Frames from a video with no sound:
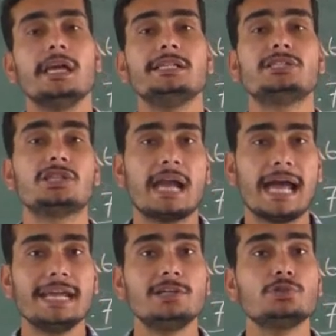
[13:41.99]
is
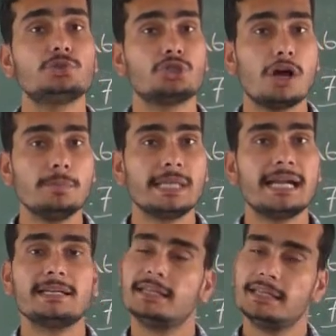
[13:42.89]
trying to stop
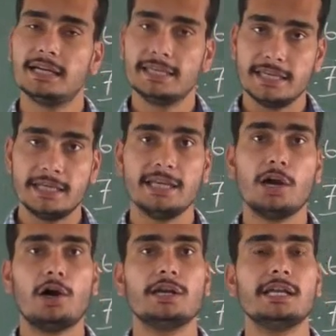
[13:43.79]
that legal hearing
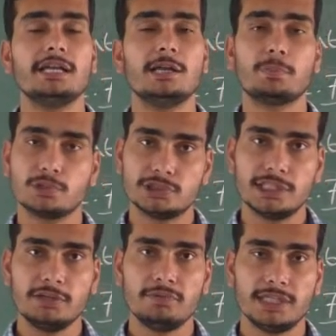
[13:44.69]
or legal
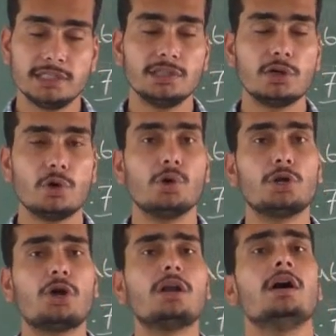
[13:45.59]
proceeding within the
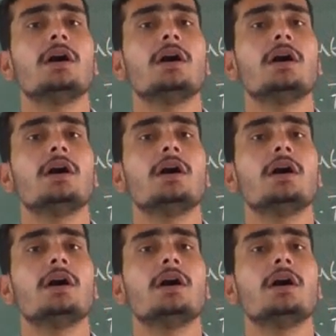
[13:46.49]
court or